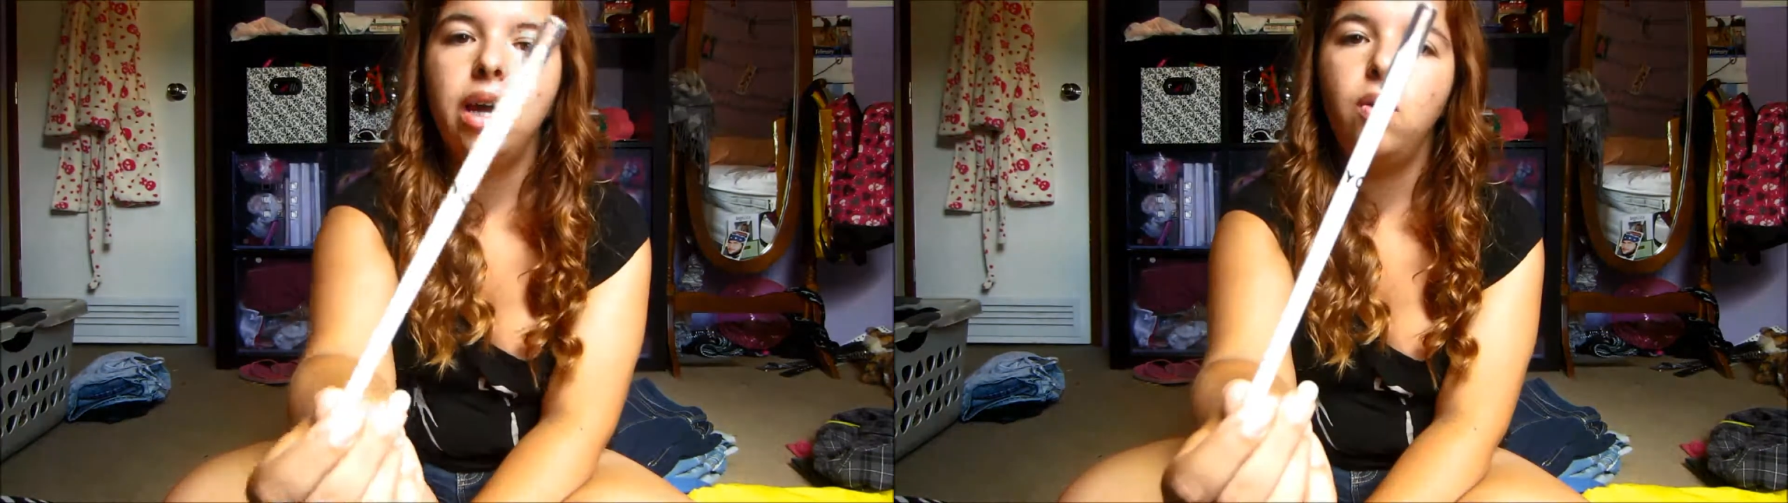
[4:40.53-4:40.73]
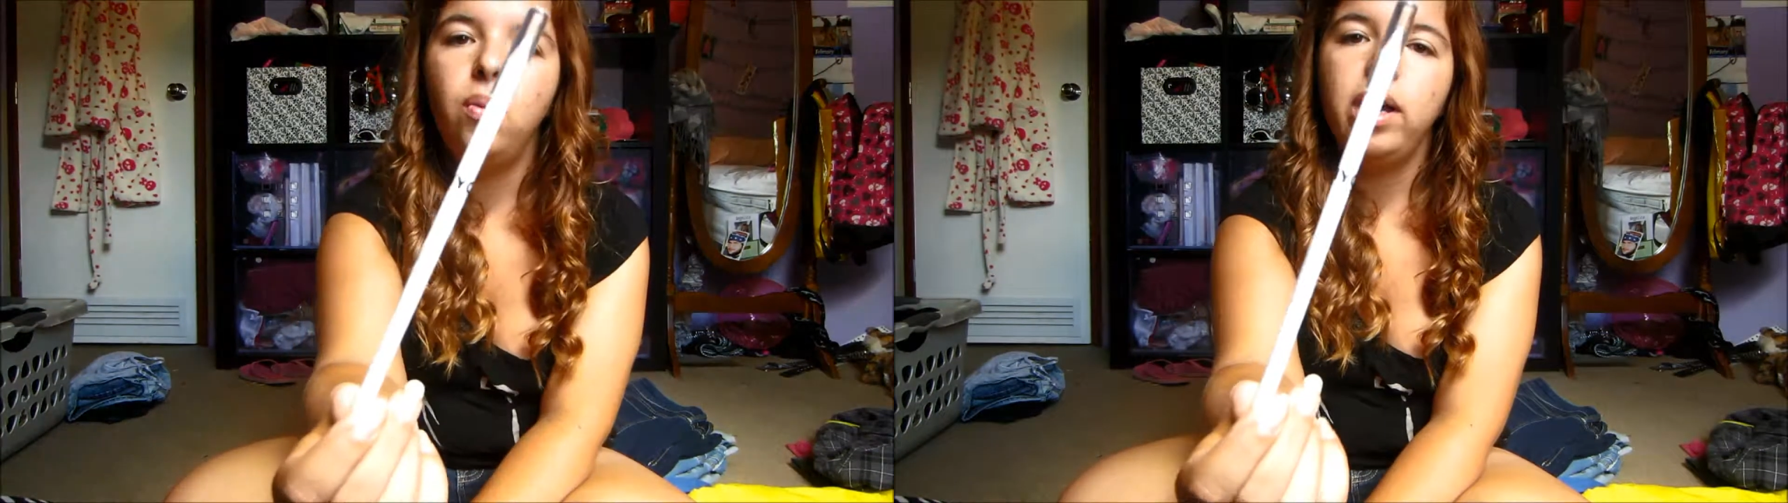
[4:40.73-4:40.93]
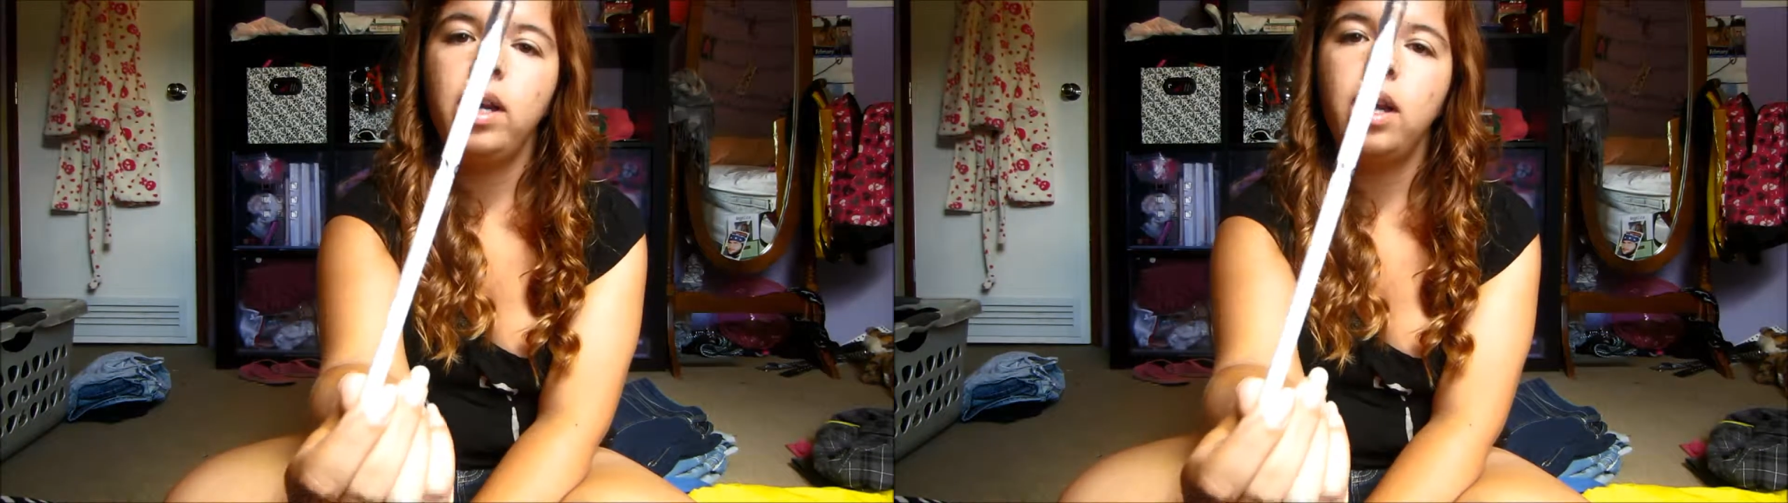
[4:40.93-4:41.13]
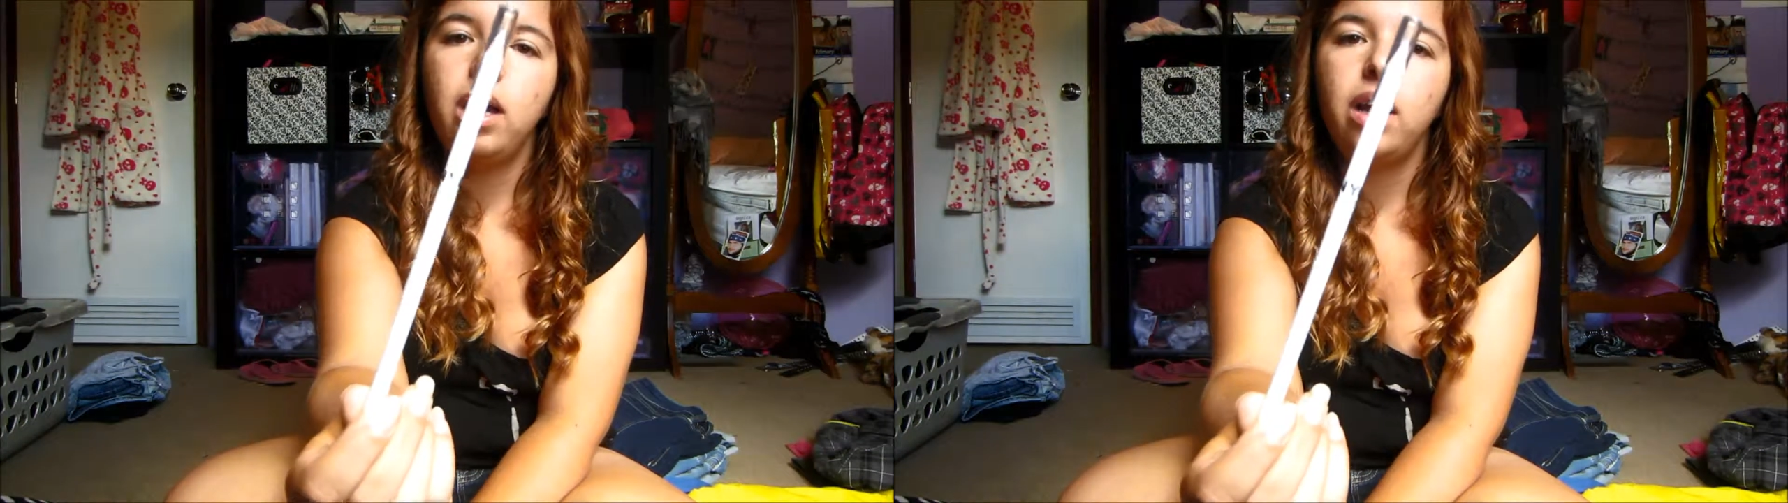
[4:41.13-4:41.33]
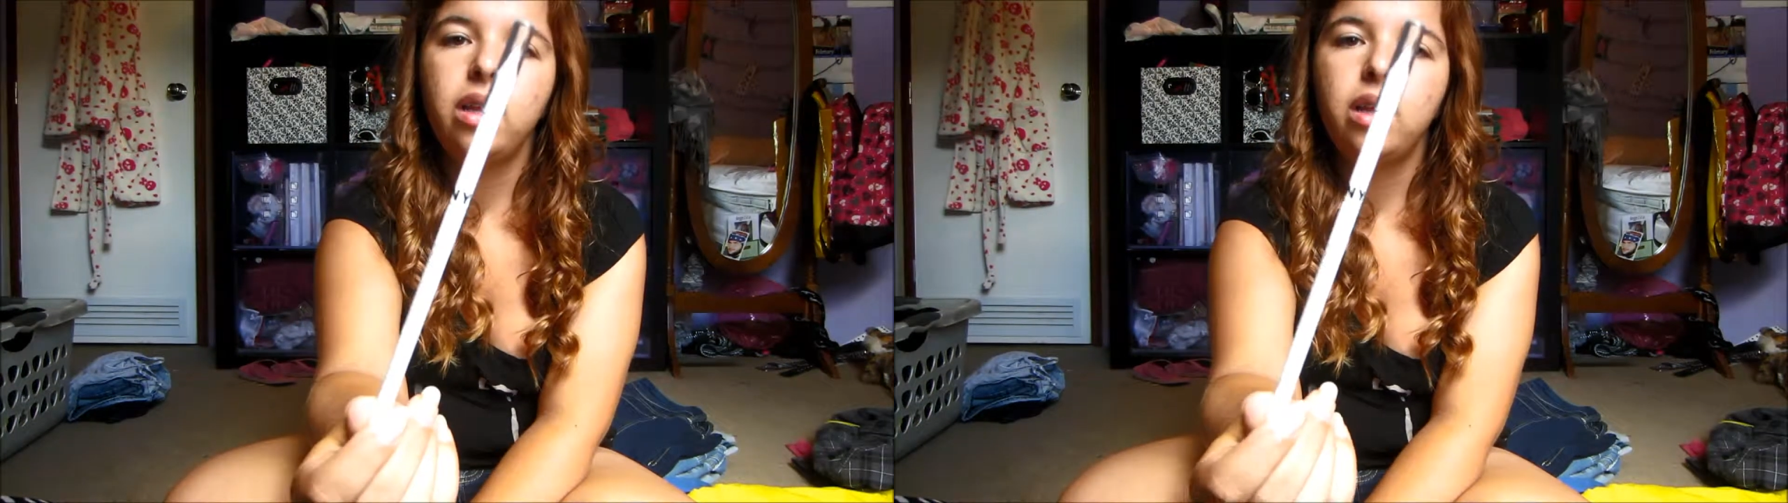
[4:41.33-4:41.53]
a white
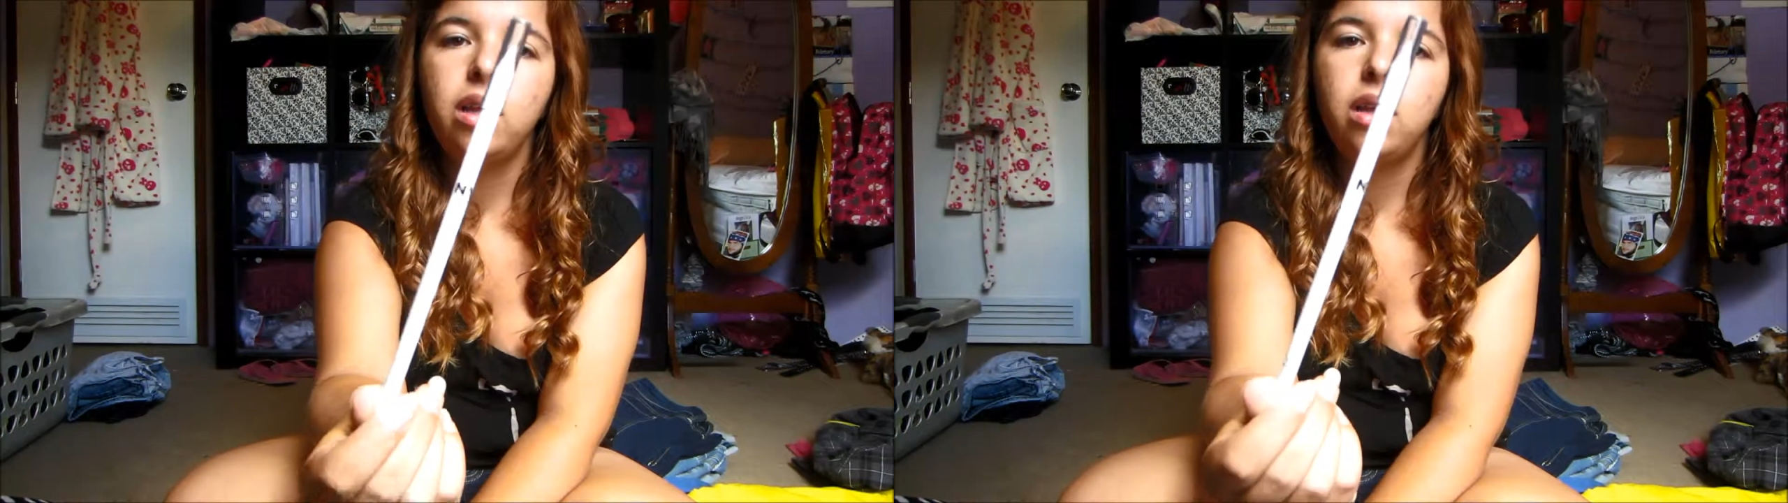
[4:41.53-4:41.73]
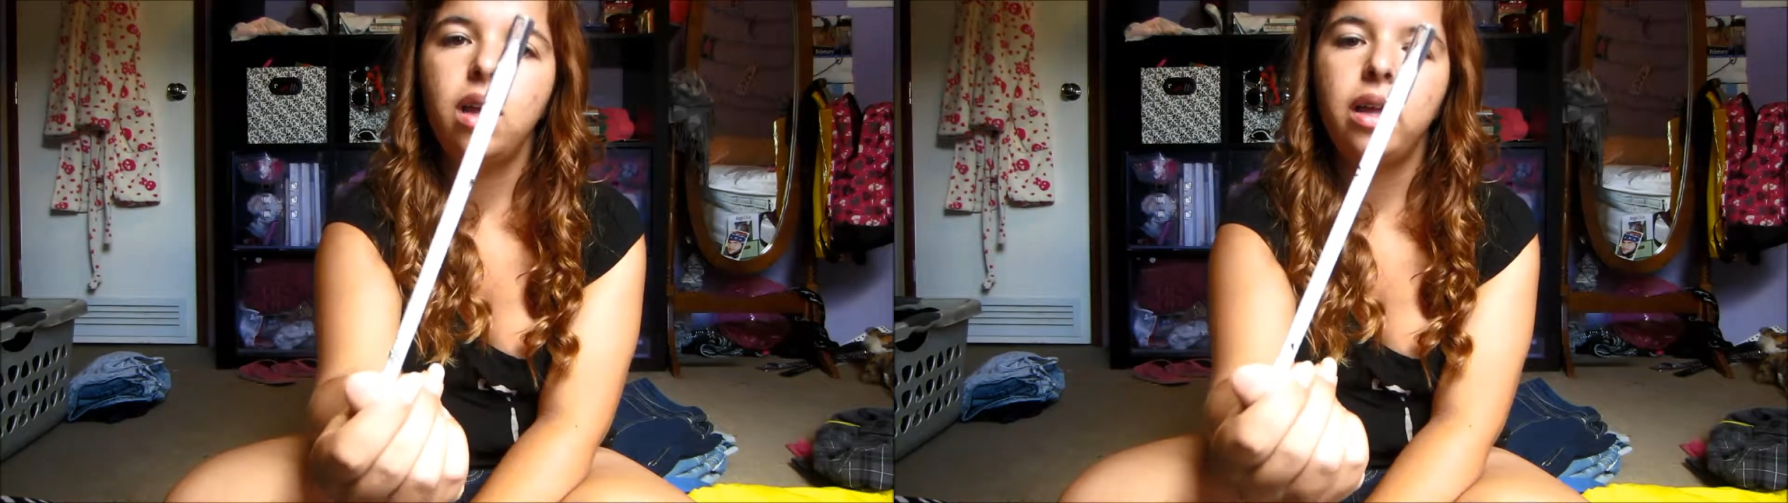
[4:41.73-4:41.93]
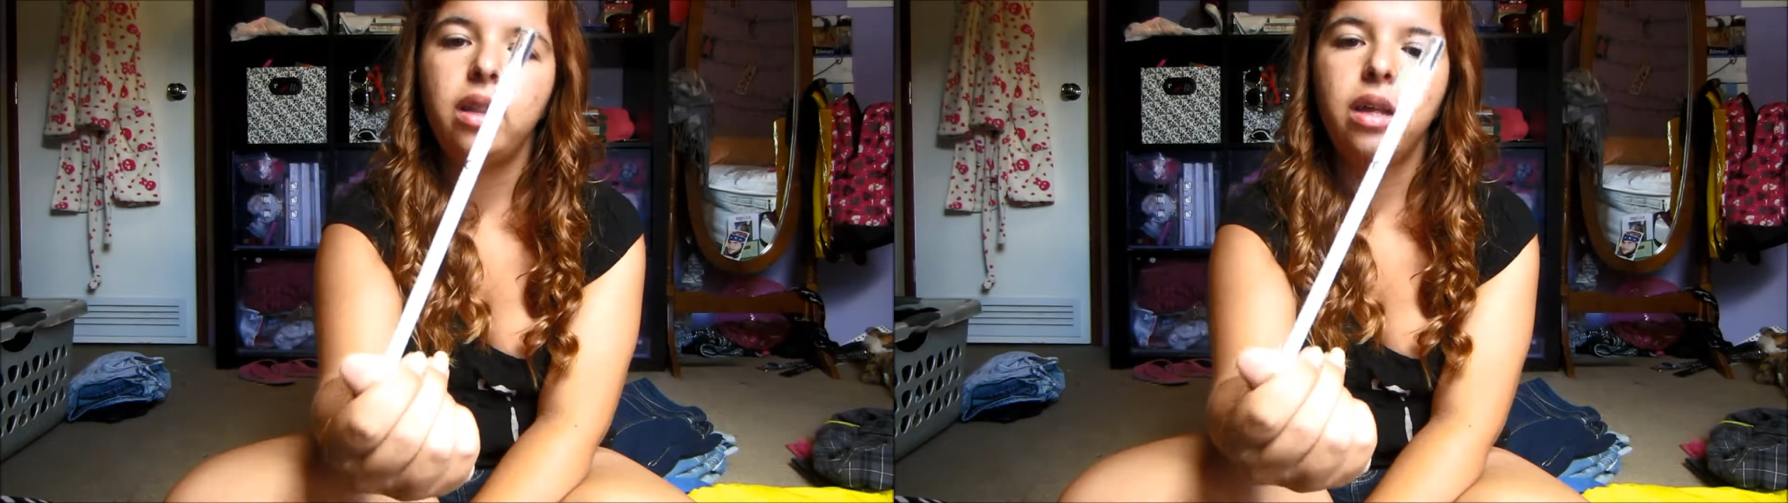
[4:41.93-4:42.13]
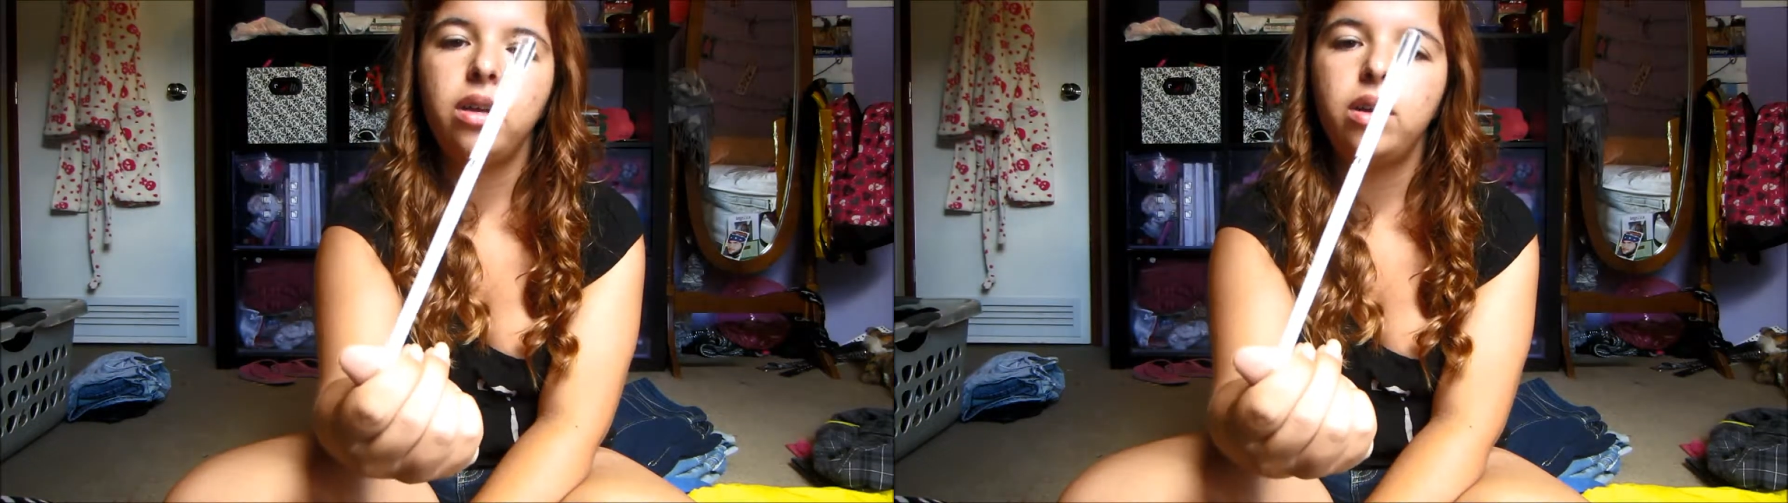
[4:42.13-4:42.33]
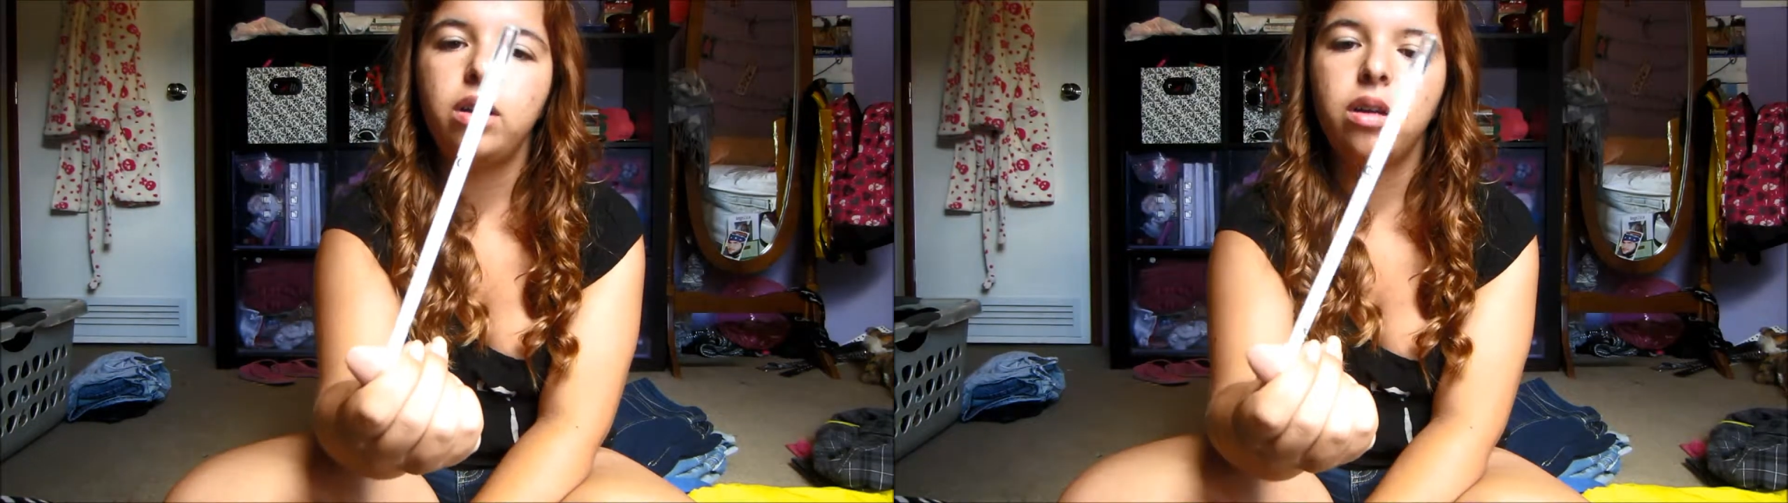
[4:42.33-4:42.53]

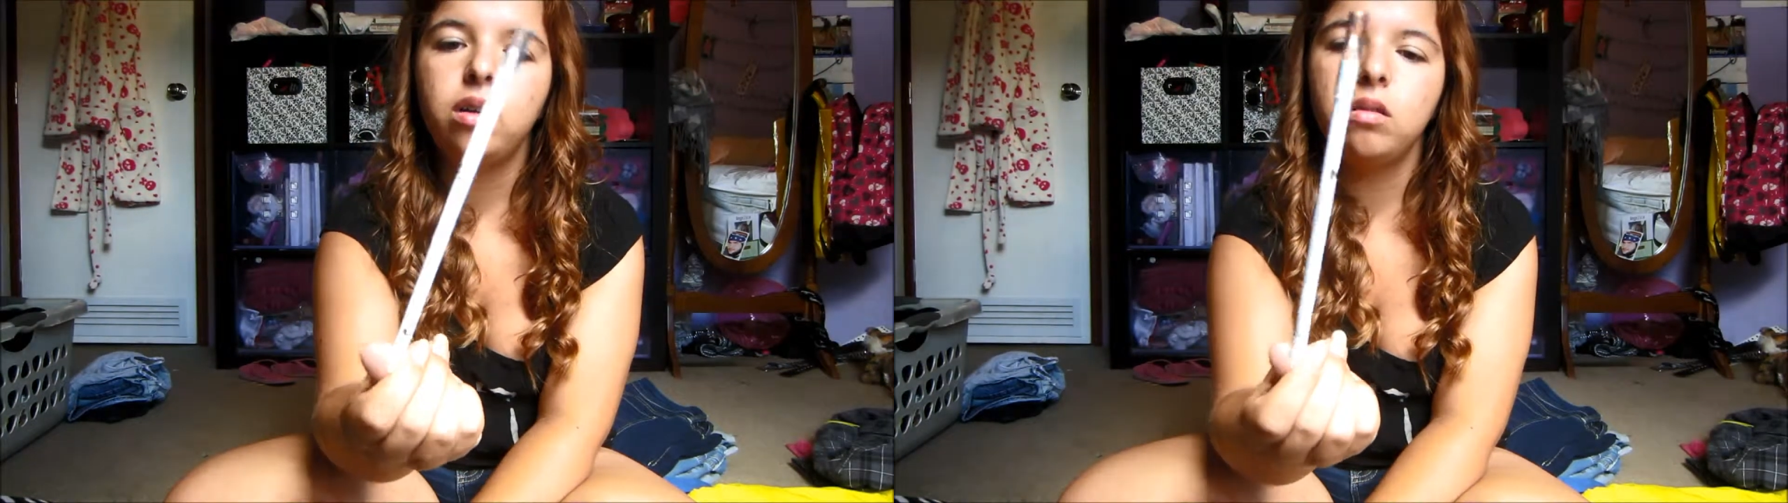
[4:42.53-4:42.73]
eyeliner.